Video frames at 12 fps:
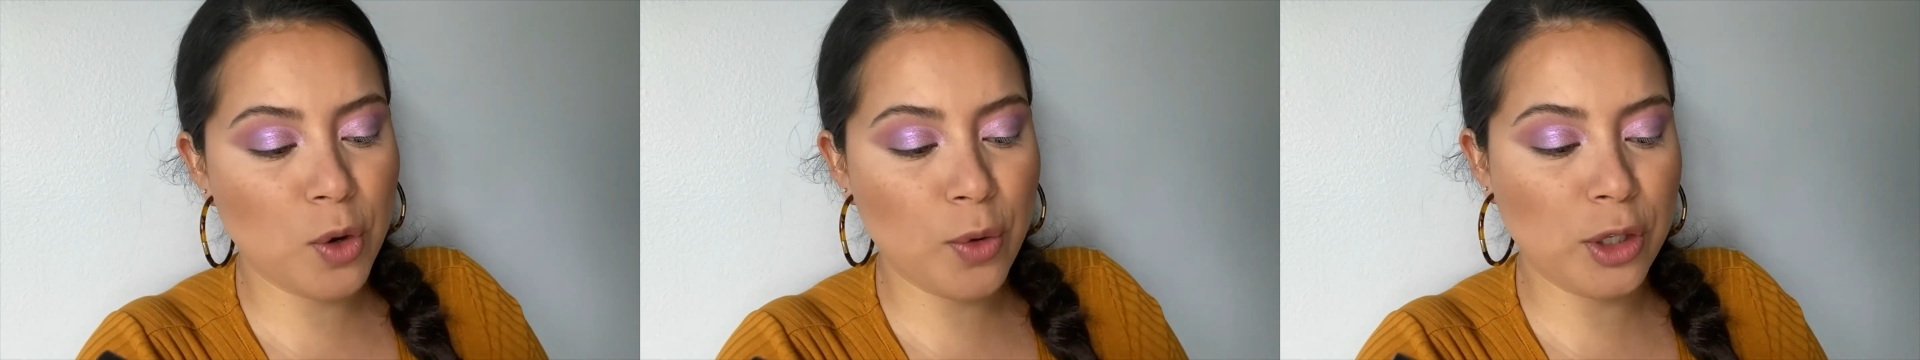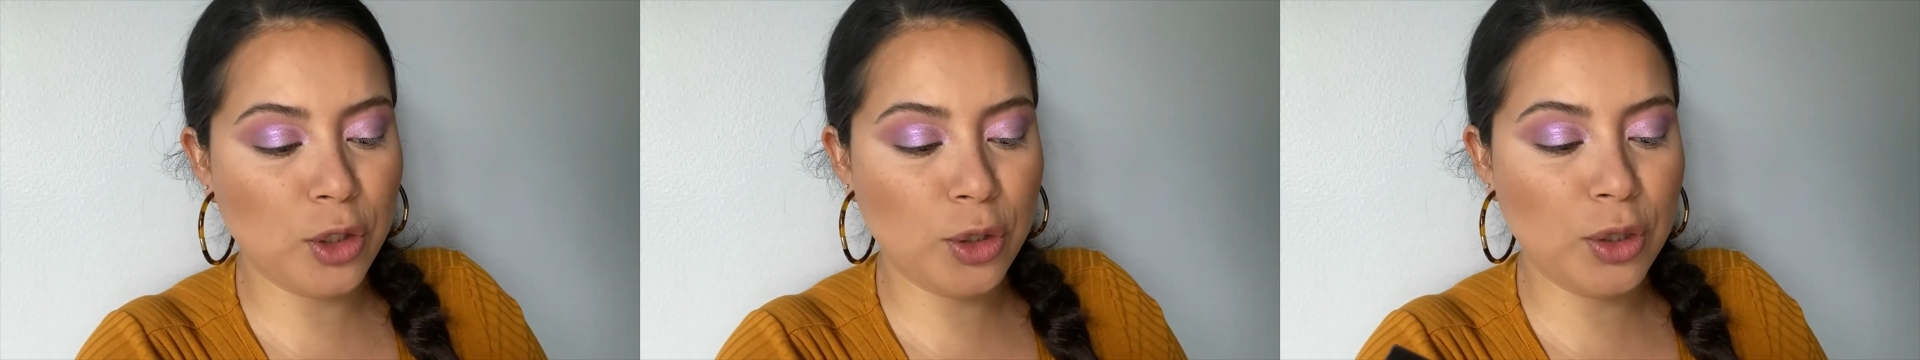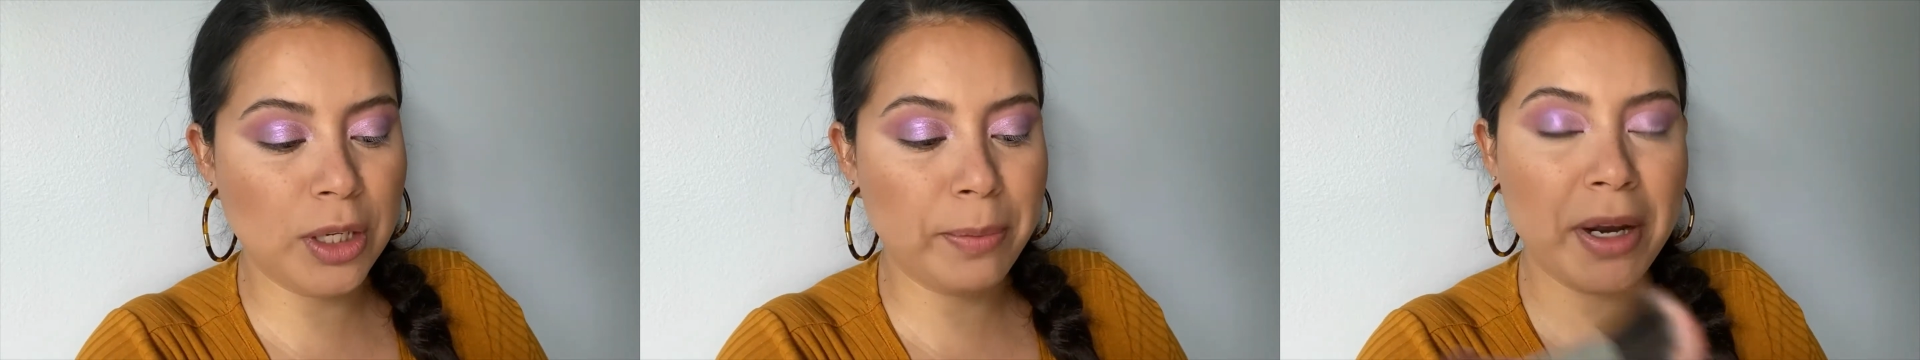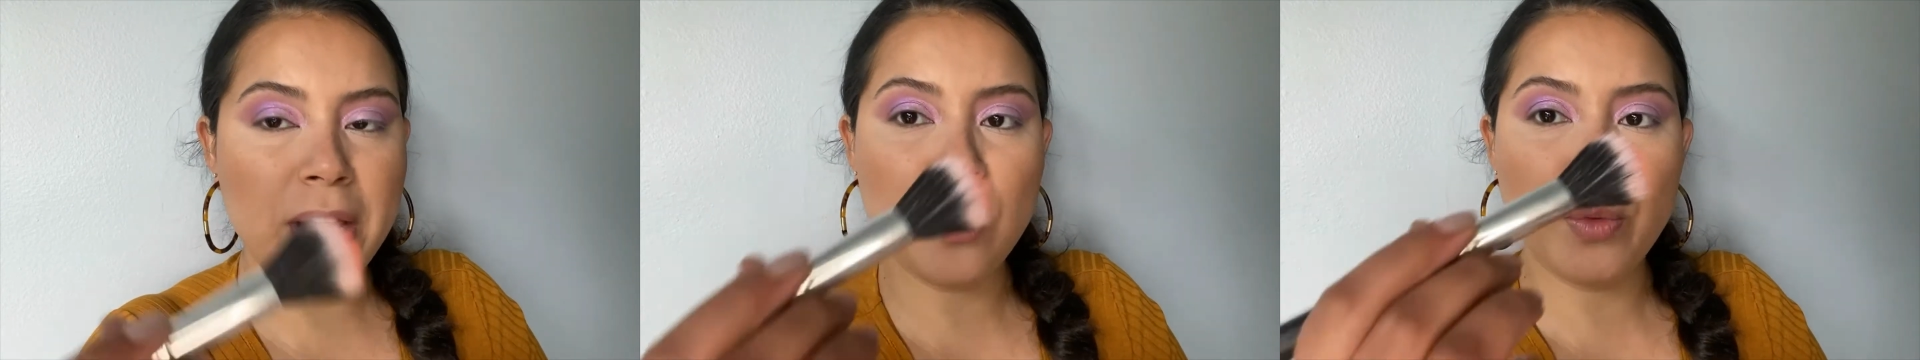going to dip
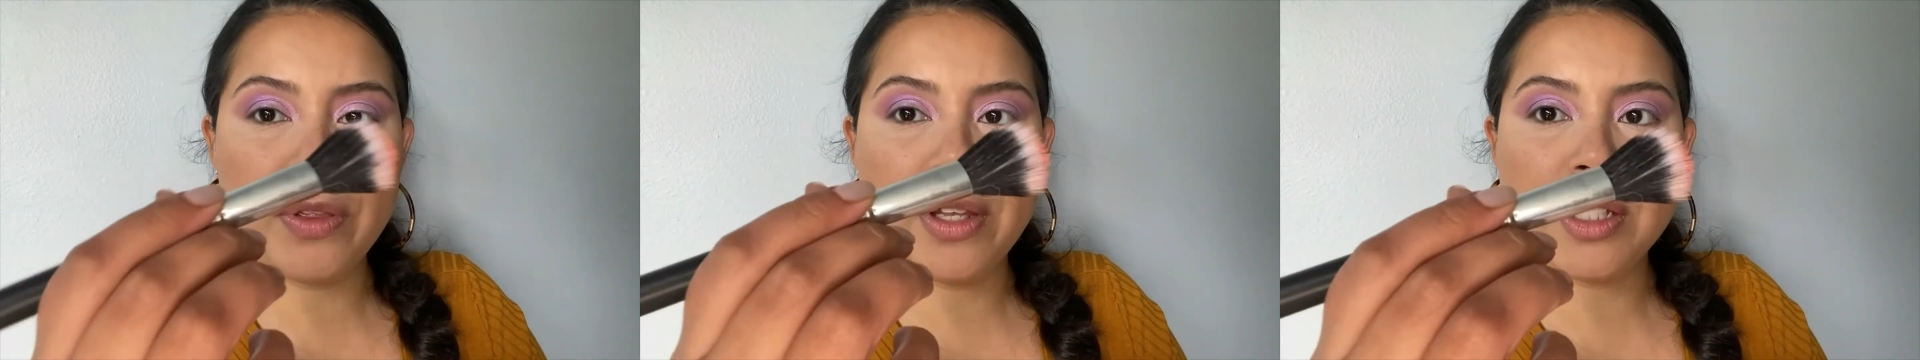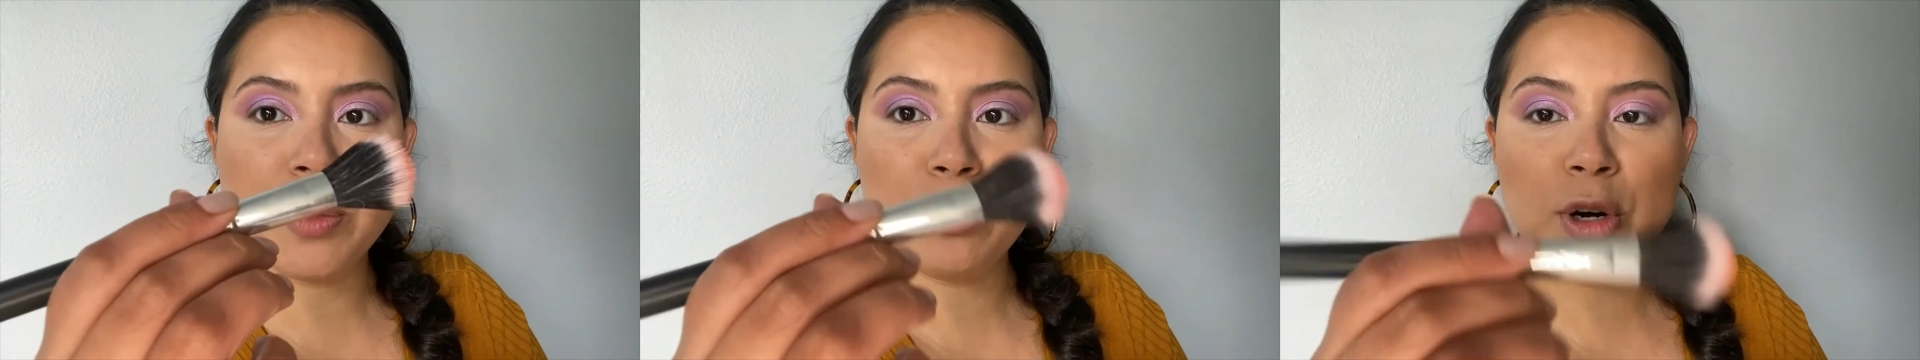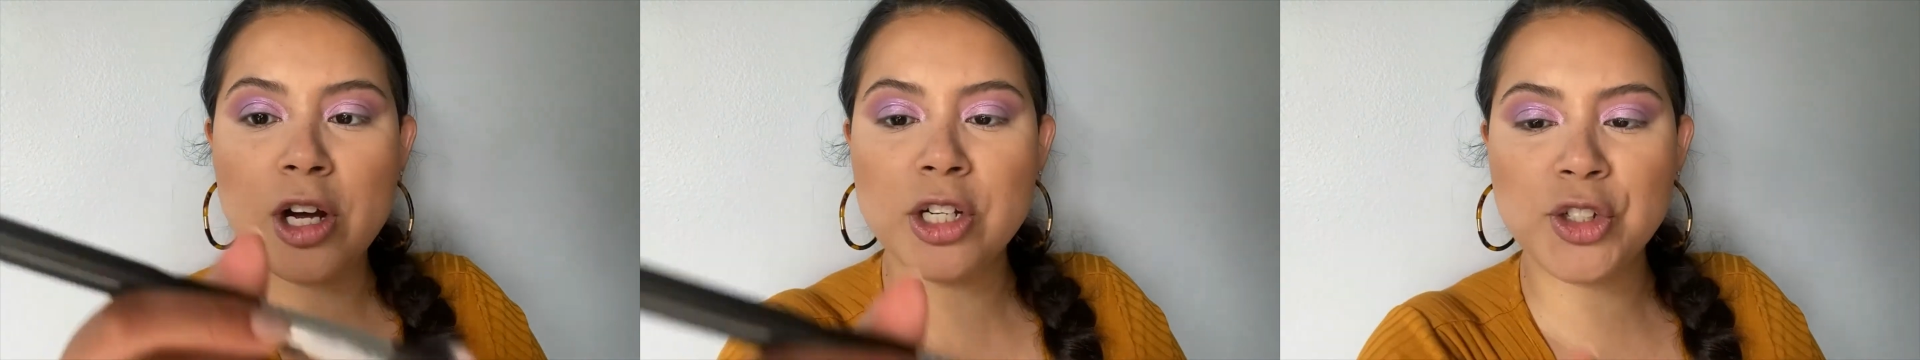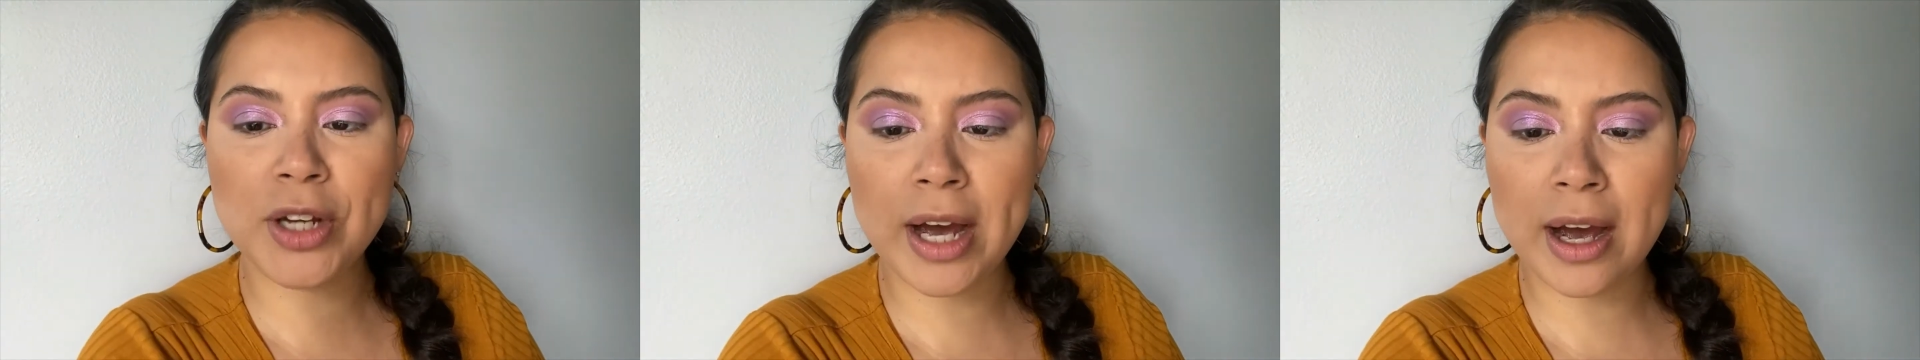it in with this brush.